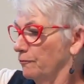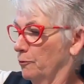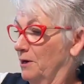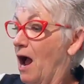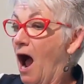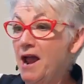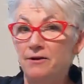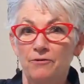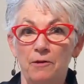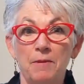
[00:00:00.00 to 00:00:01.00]
for an
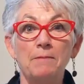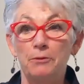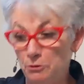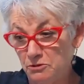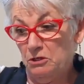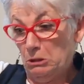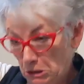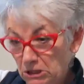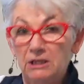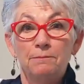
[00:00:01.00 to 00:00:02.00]
iron that people used to
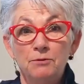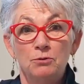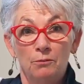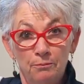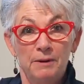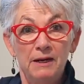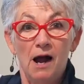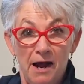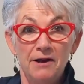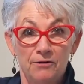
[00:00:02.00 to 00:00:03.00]
clip to a big
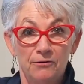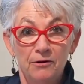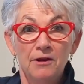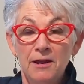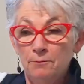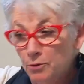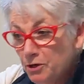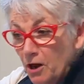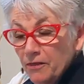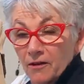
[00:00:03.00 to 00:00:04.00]
iron, put
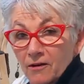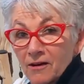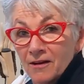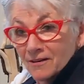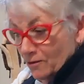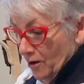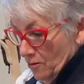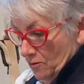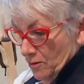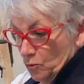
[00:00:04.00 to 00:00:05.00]
it on the
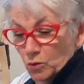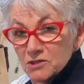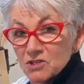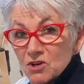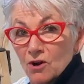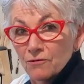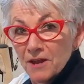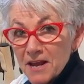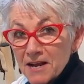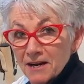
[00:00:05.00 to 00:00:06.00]
wood stove,
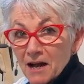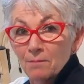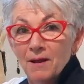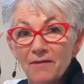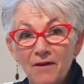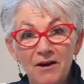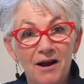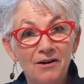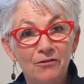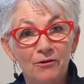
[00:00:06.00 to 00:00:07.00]
heat it up, and then
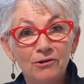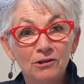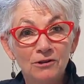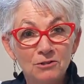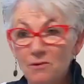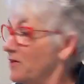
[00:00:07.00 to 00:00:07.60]
iron their clothes with